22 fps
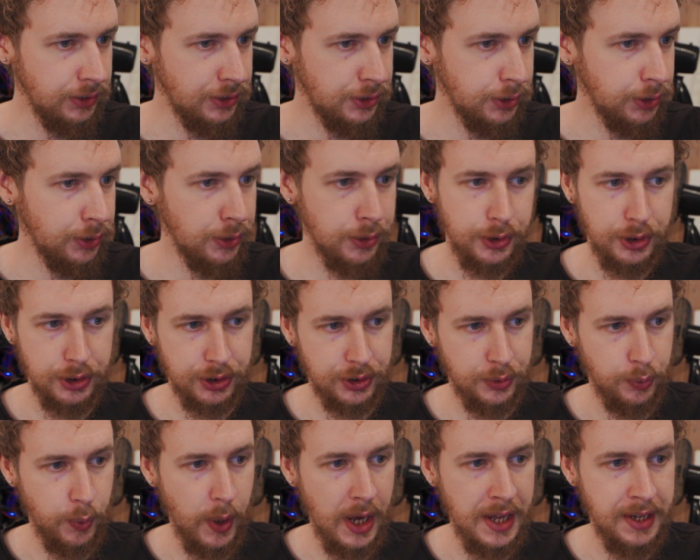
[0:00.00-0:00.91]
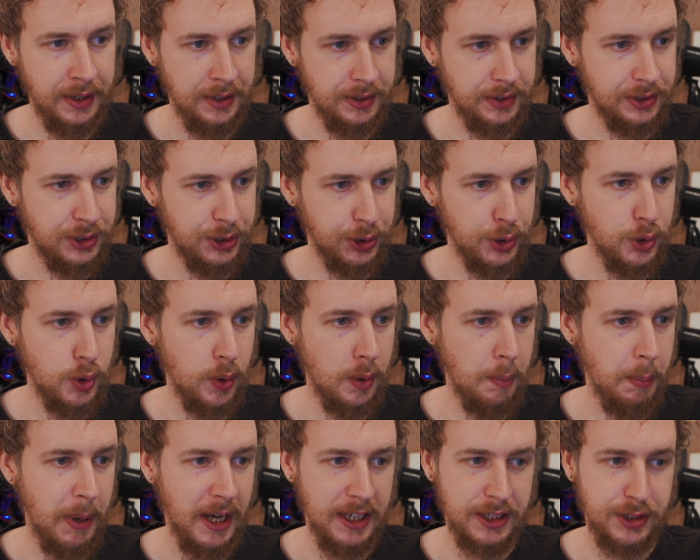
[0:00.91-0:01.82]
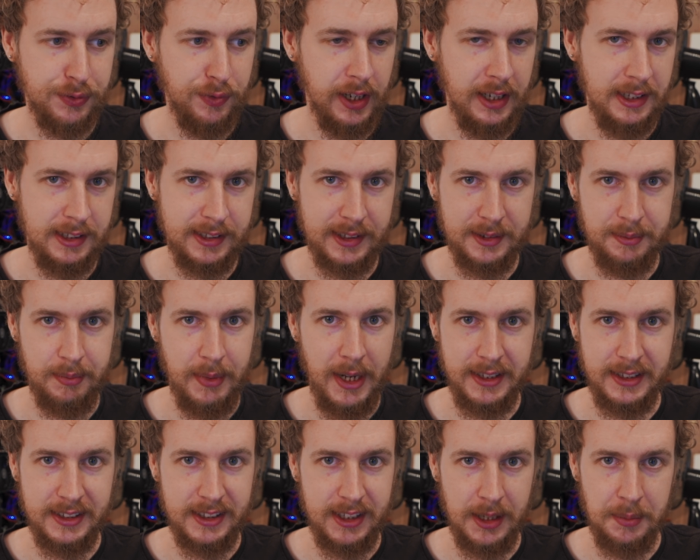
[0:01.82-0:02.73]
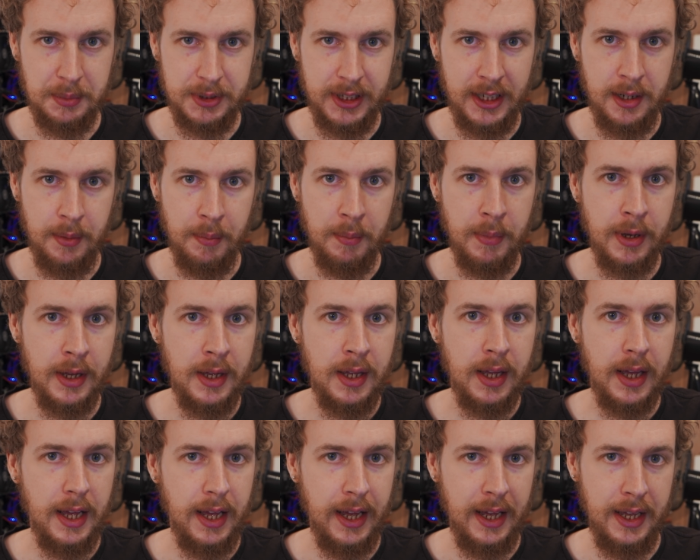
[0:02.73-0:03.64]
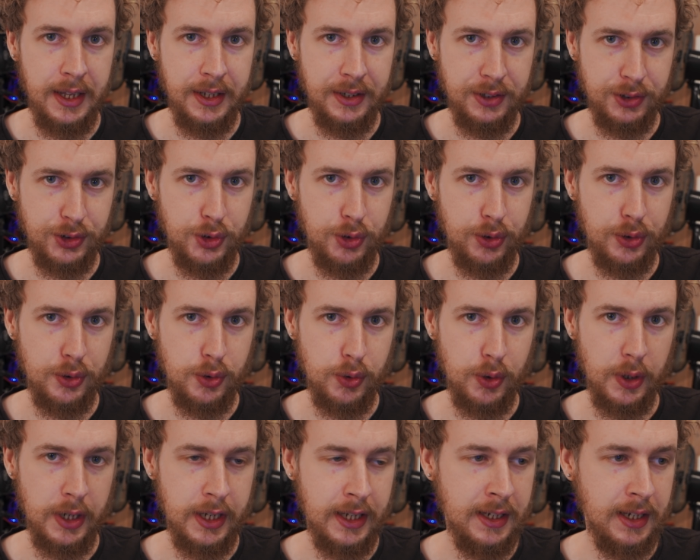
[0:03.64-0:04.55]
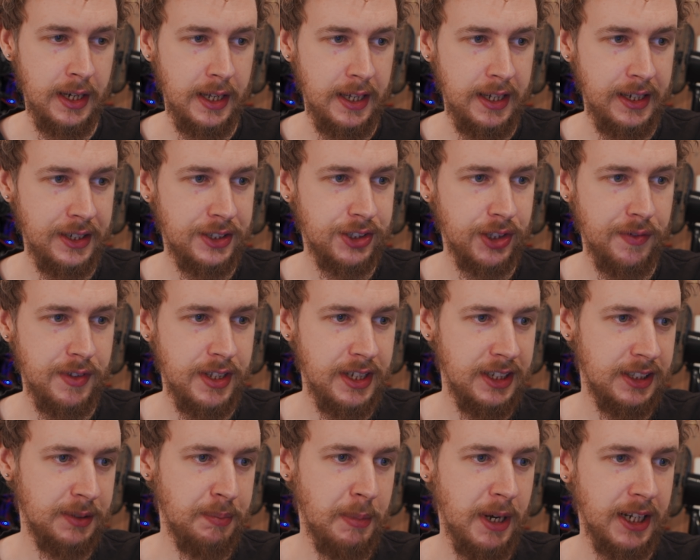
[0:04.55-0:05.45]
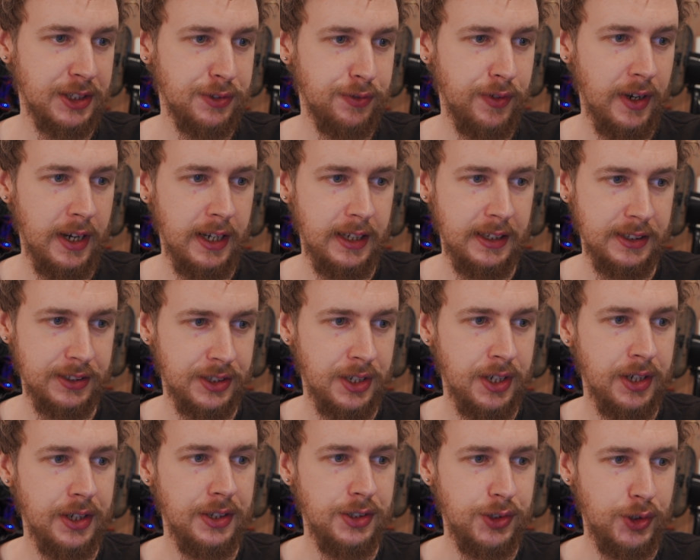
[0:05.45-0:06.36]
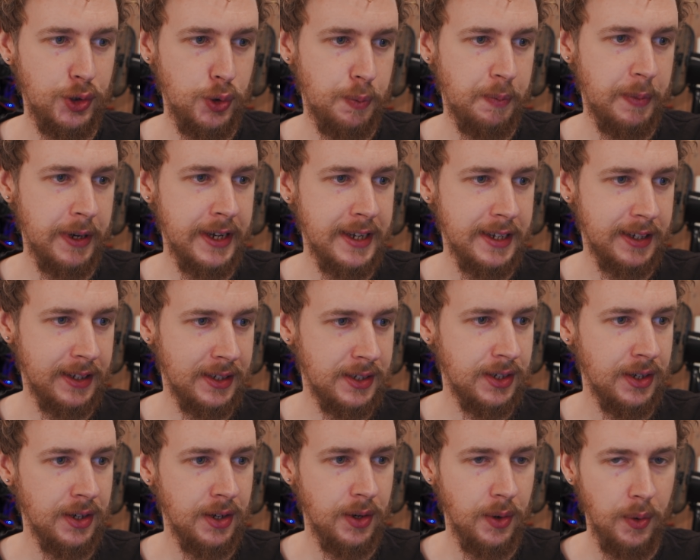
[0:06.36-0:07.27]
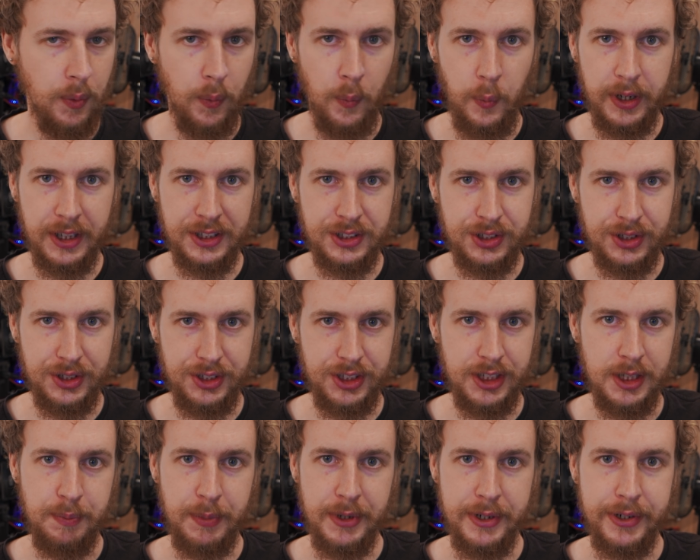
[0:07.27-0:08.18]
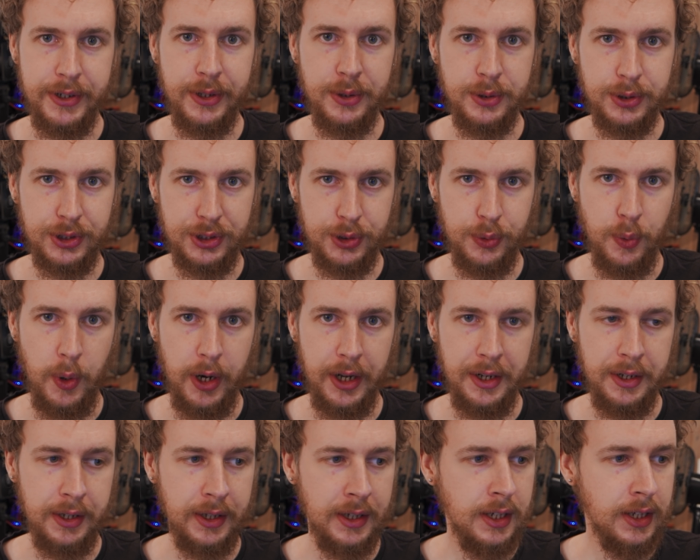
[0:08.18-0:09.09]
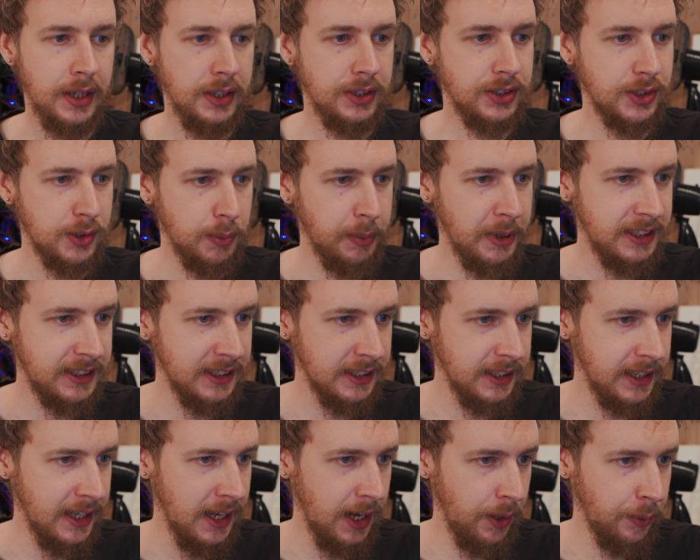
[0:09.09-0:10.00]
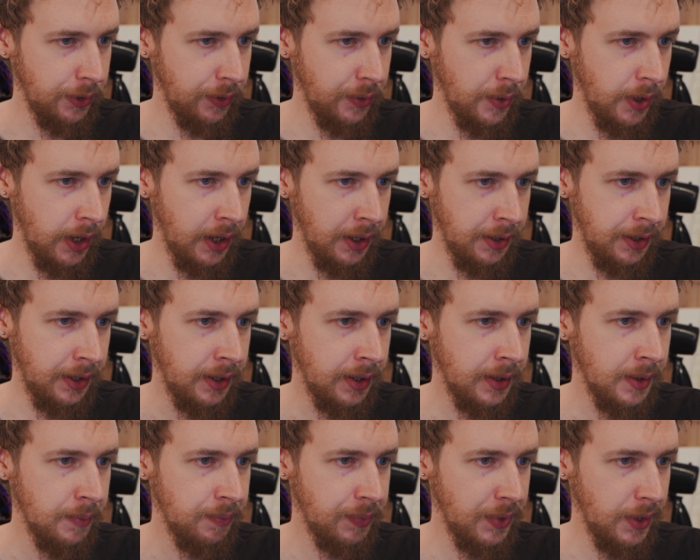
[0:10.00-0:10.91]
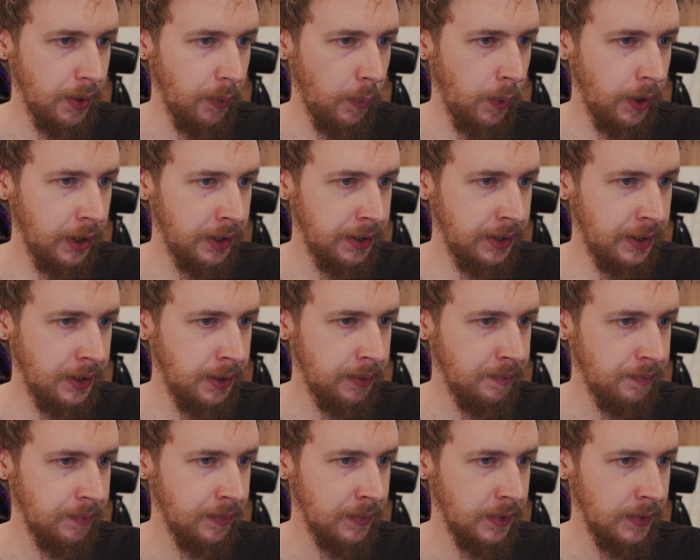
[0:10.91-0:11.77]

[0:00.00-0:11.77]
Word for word: you just run two batch files at the same time, and you in each of these batch files you pick which G P Us to run. So basically I would run one